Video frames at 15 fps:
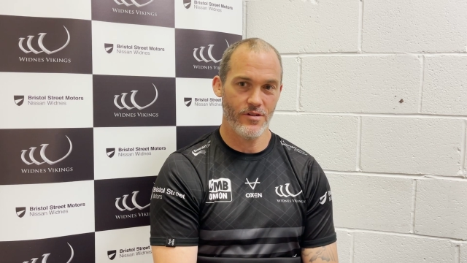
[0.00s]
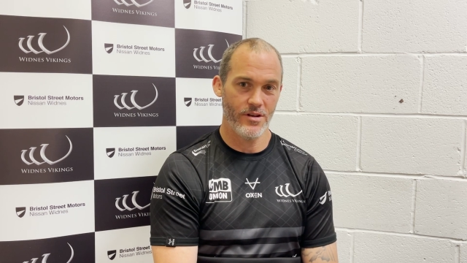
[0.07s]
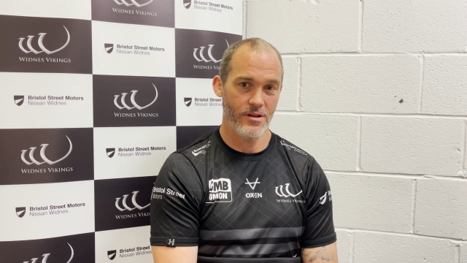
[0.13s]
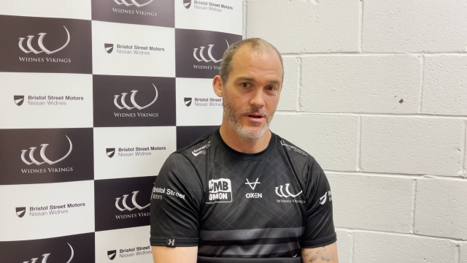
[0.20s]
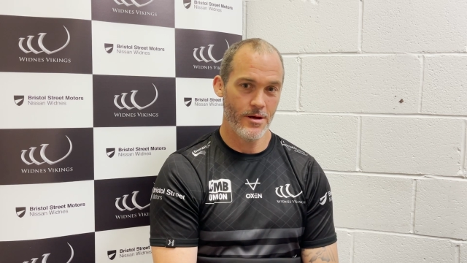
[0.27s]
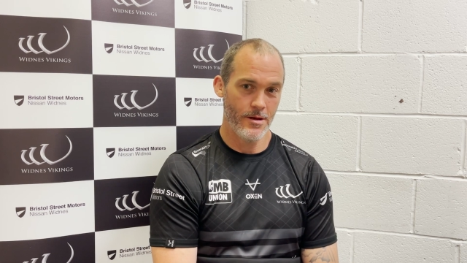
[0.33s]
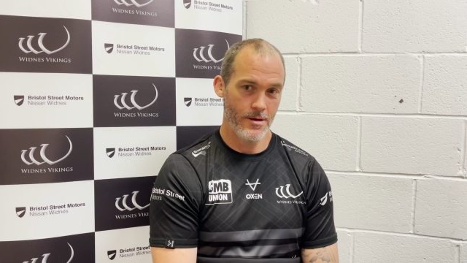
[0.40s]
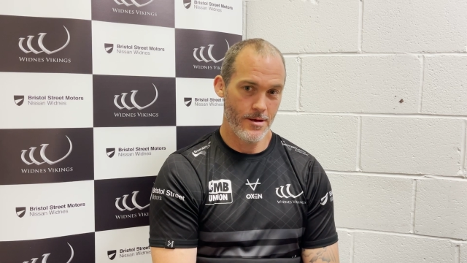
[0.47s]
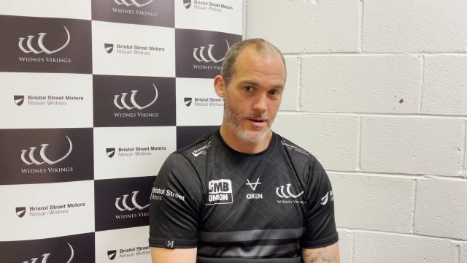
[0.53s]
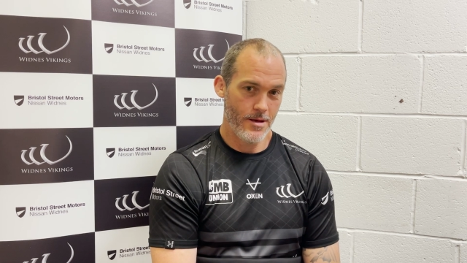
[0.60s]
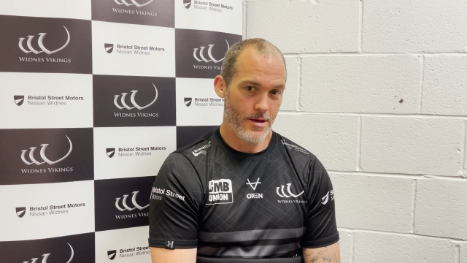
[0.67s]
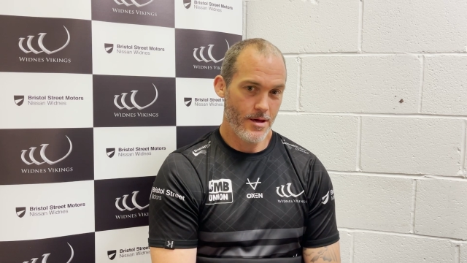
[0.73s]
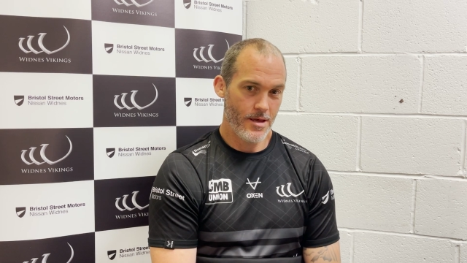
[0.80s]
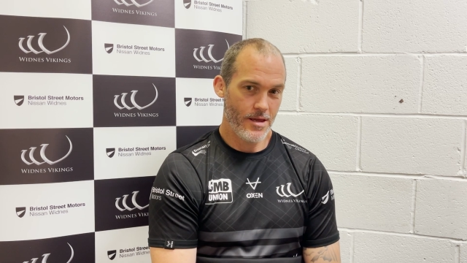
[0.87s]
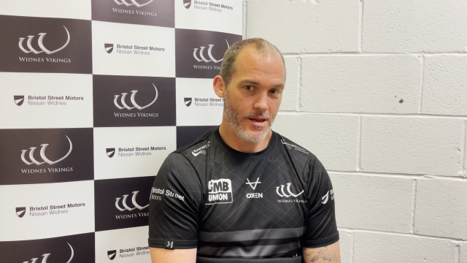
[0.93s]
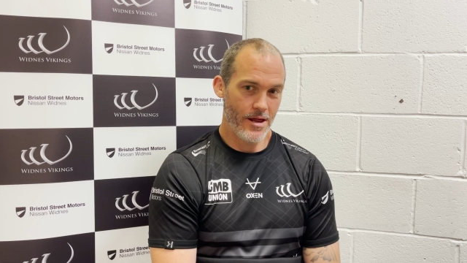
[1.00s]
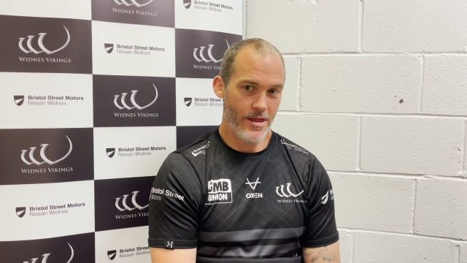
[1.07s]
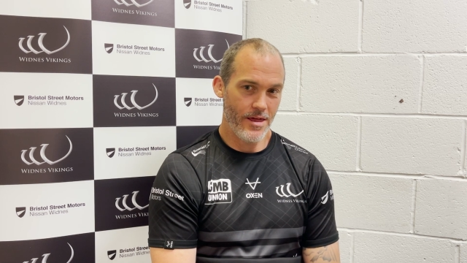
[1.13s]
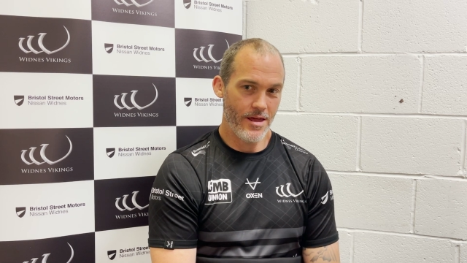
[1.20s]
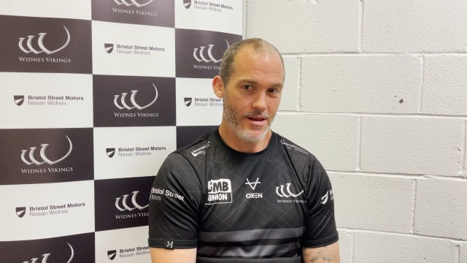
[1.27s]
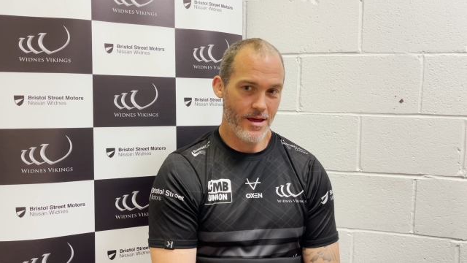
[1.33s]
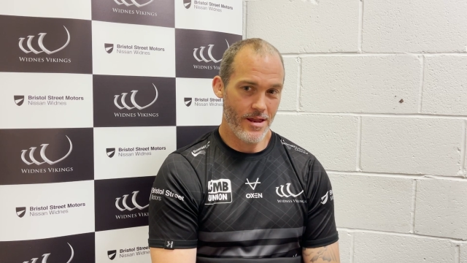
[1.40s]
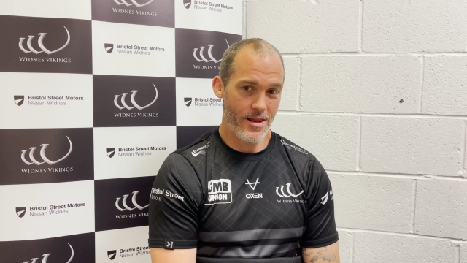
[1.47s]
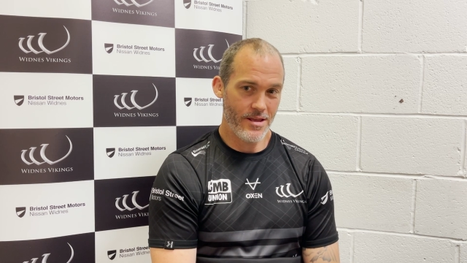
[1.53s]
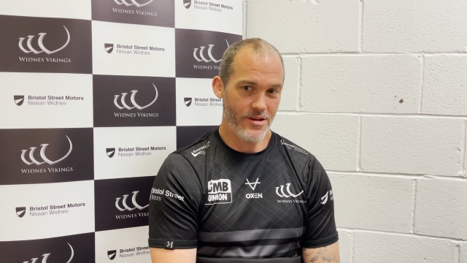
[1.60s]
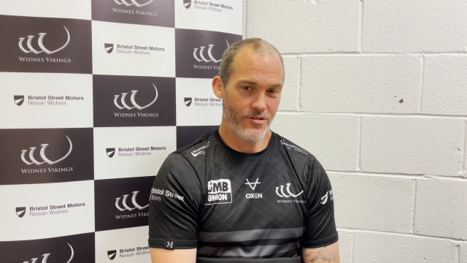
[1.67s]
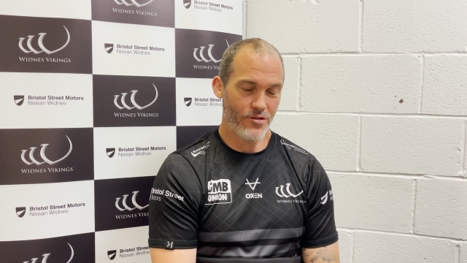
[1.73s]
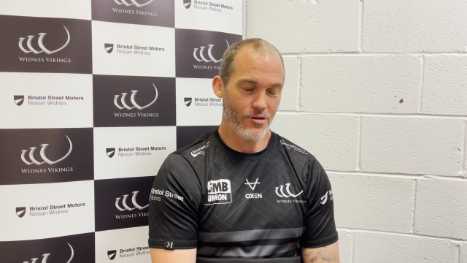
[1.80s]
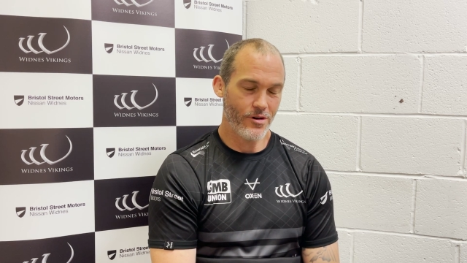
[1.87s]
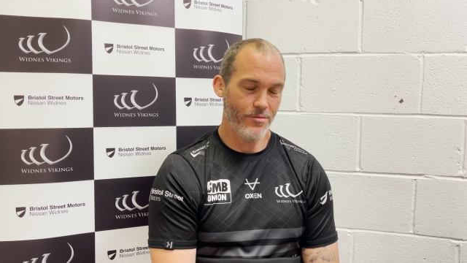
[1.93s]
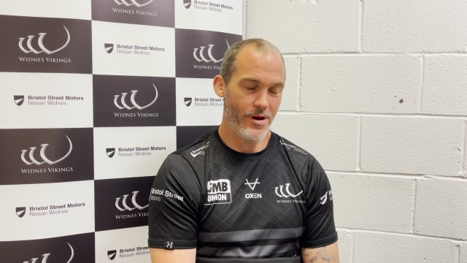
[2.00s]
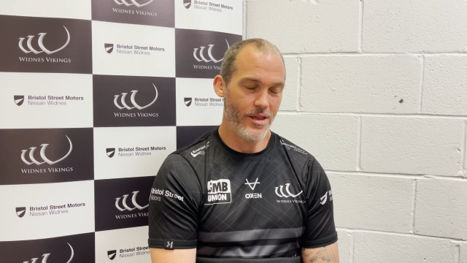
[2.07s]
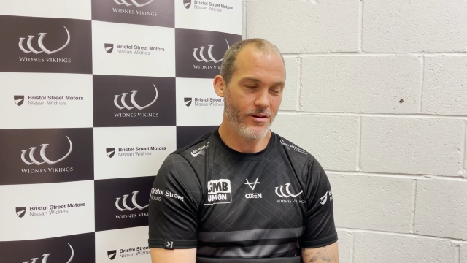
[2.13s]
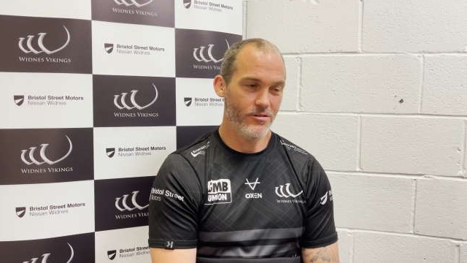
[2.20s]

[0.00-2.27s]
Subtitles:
And you know, then you talk about